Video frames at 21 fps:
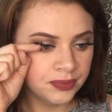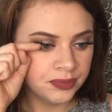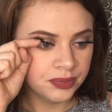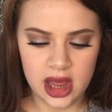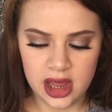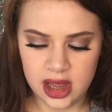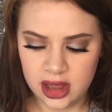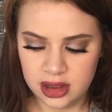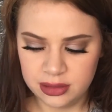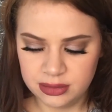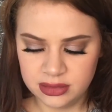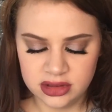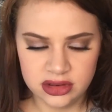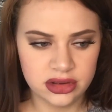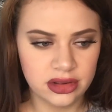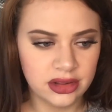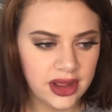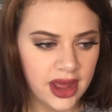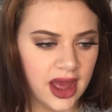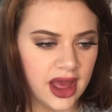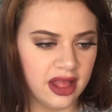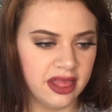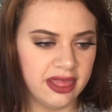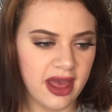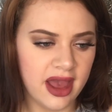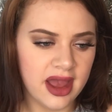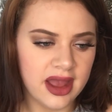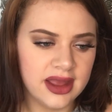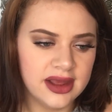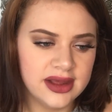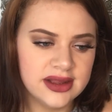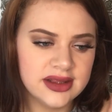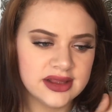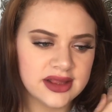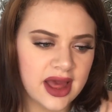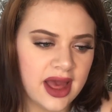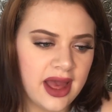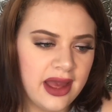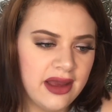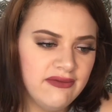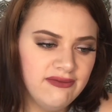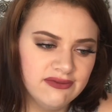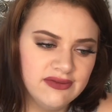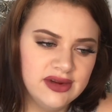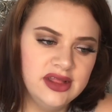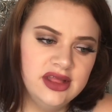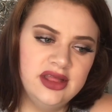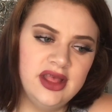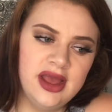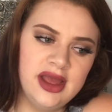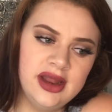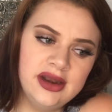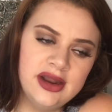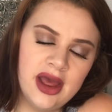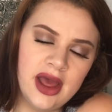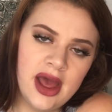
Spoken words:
yeah, that is everything.